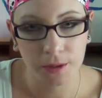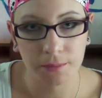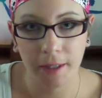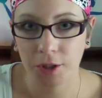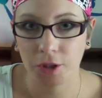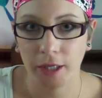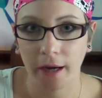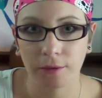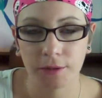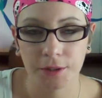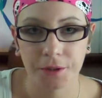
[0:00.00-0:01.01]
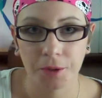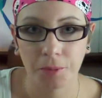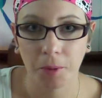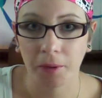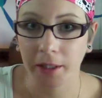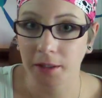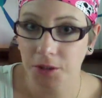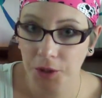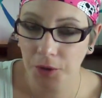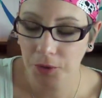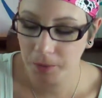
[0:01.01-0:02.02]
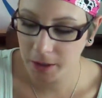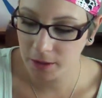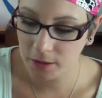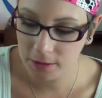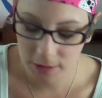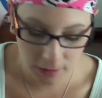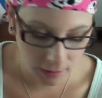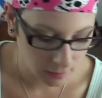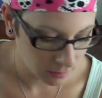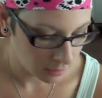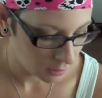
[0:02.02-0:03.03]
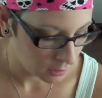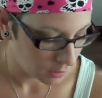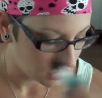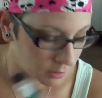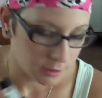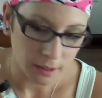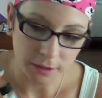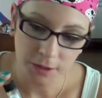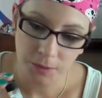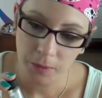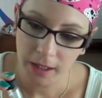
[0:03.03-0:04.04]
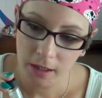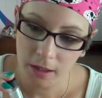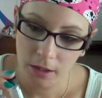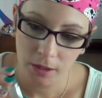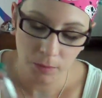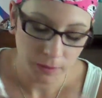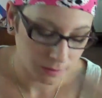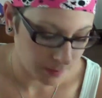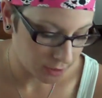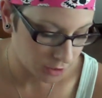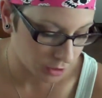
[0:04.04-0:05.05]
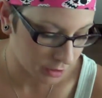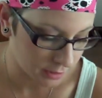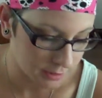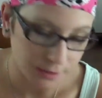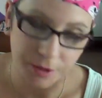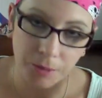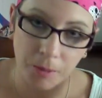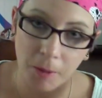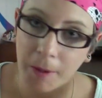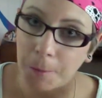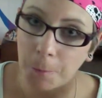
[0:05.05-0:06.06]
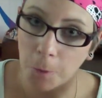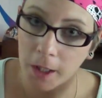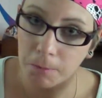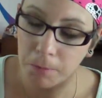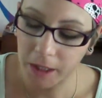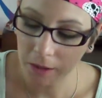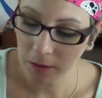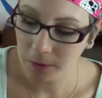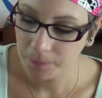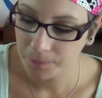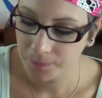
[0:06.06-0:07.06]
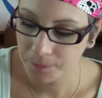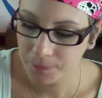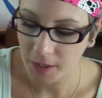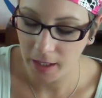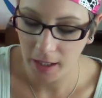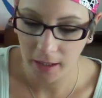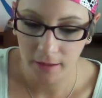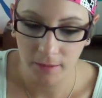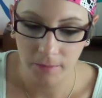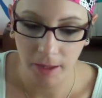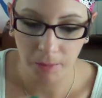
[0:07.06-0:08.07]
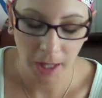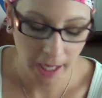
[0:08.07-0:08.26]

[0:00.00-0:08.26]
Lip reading: was measured out 0.2 mils. The Sweetener was measured 0.1 mil. And my